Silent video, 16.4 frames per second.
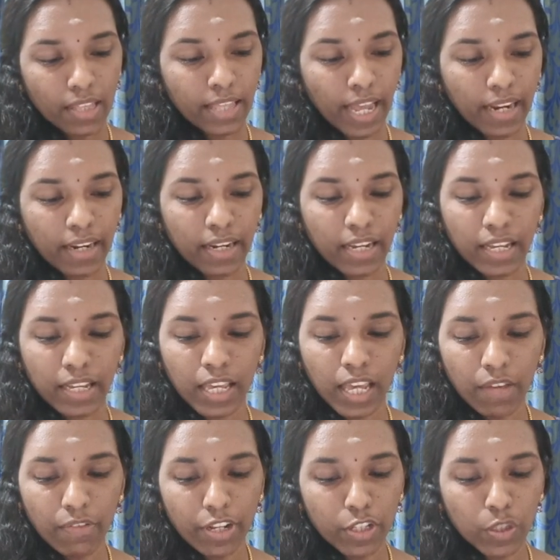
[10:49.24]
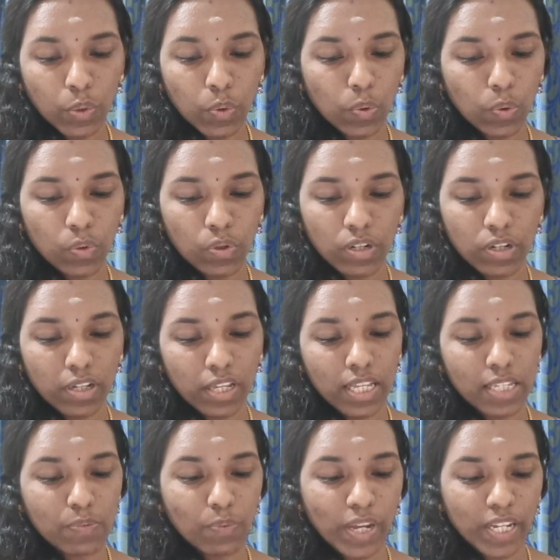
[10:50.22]
Then, even though
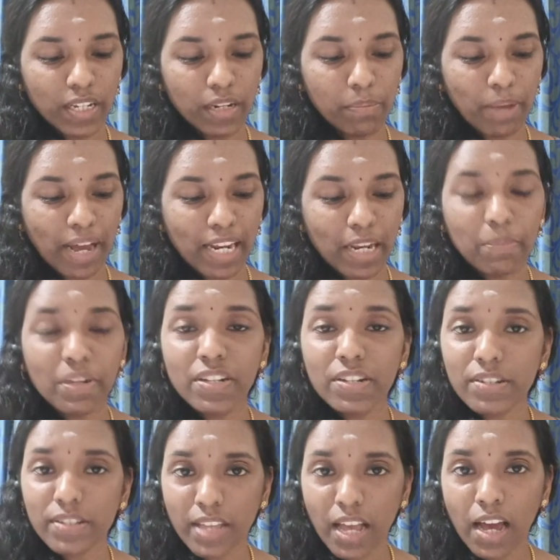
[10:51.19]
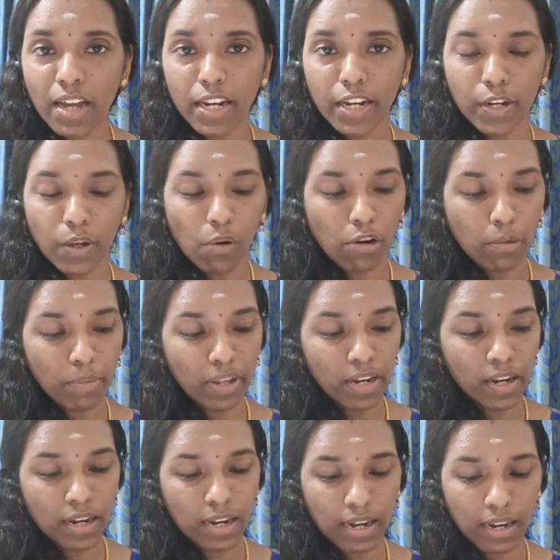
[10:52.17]
his vital parameters are in
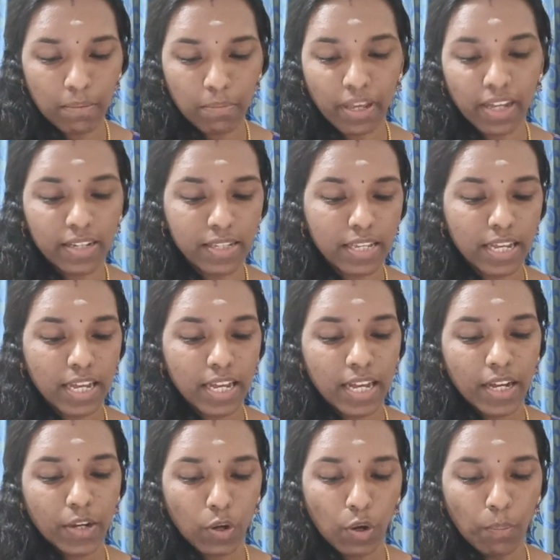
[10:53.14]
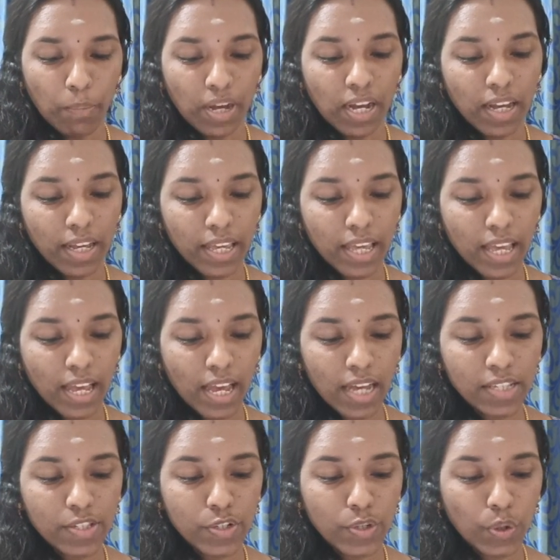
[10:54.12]
normal limits, comma, he
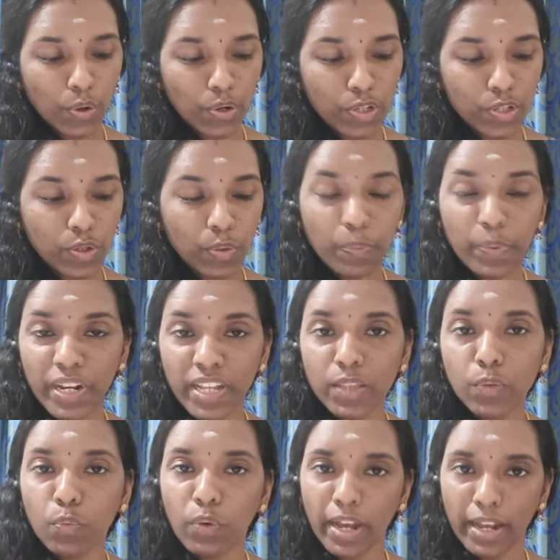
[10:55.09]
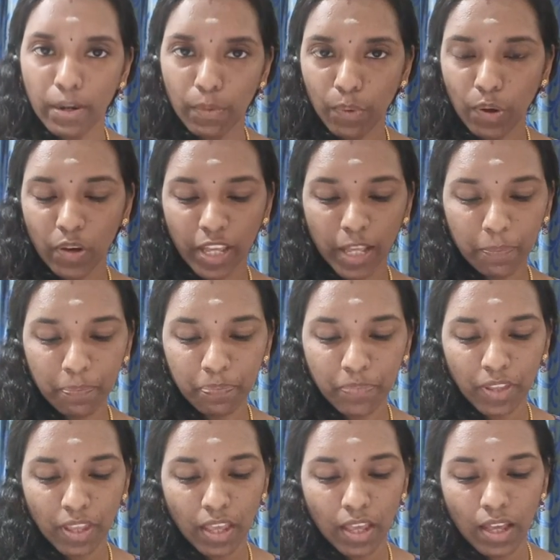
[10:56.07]
has shortness of breath while walking
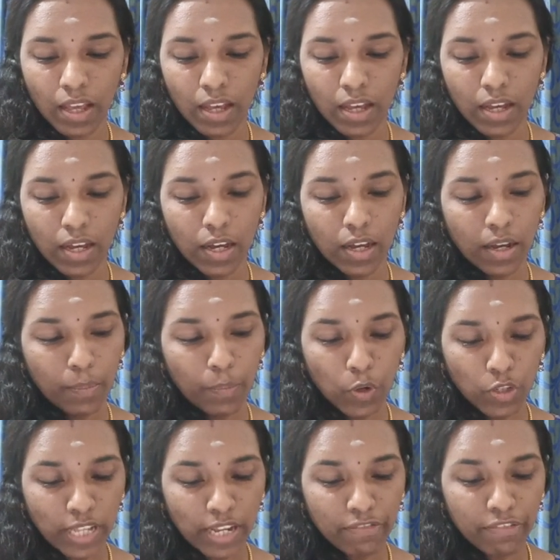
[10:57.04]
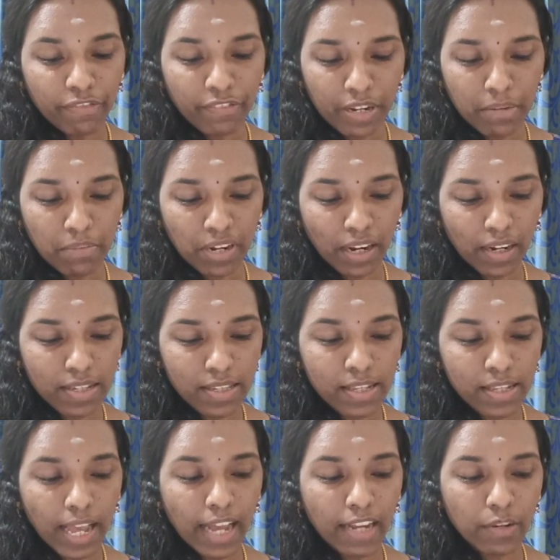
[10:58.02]
more than 15
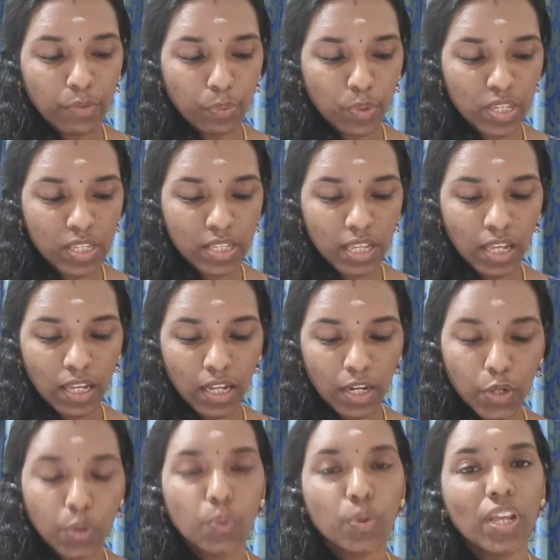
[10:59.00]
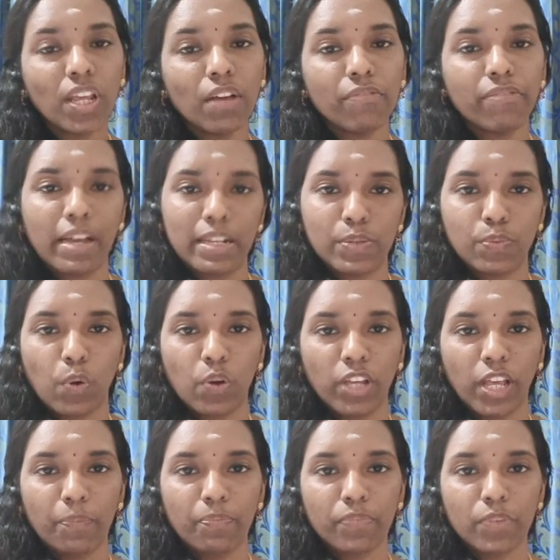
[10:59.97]
minutes and wheezing during fast
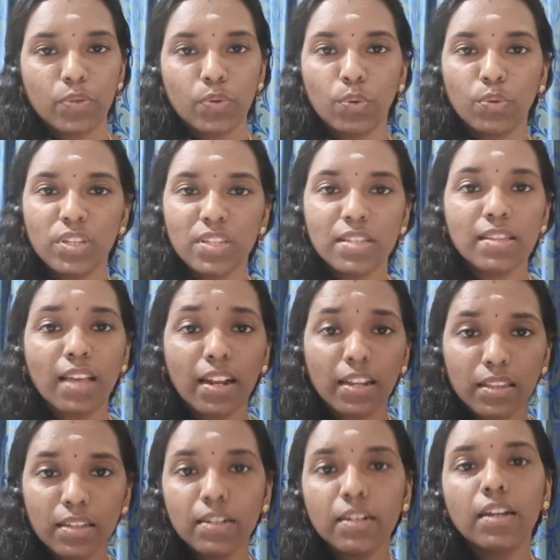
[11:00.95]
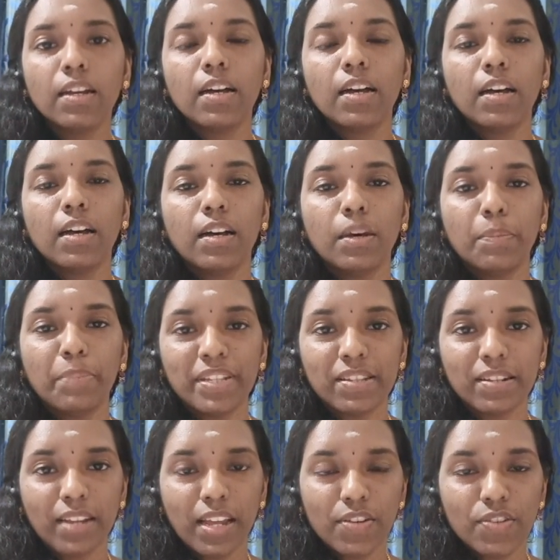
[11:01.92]
walking. So this is another
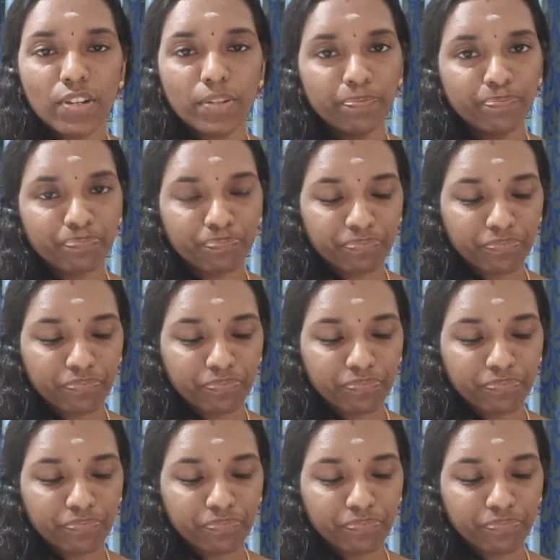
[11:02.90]
presentation.